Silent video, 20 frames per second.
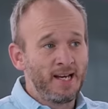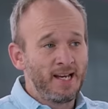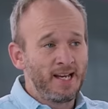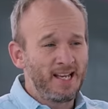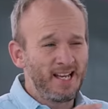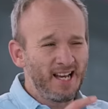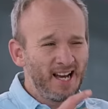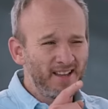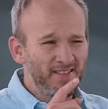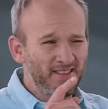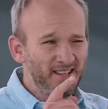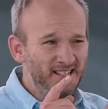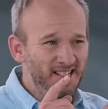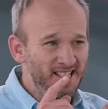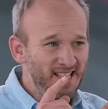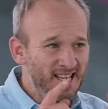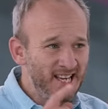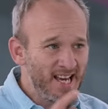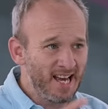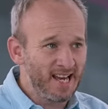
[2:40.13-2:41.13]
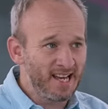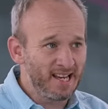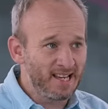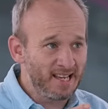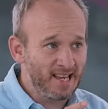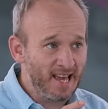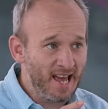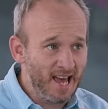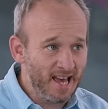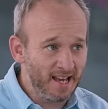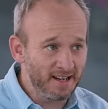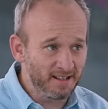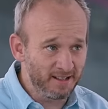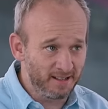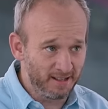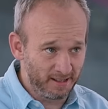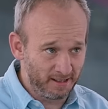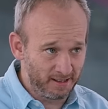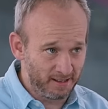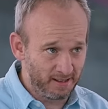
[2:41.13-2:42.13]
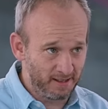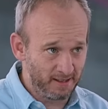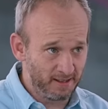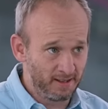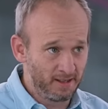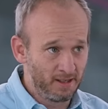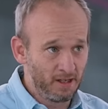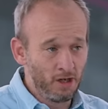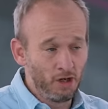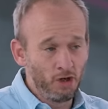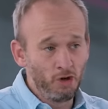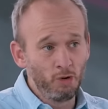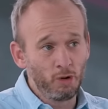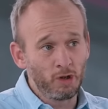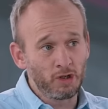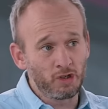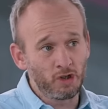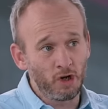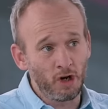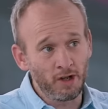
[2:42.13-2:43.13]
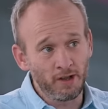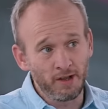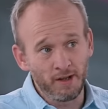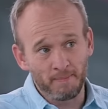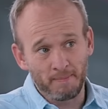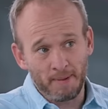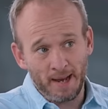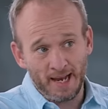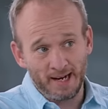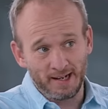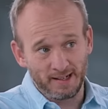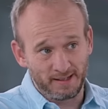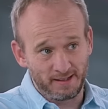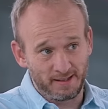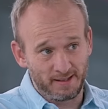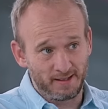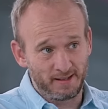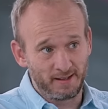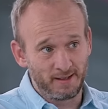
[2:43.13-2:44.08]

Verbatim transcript: Here, the DA candidate who was on the ballot,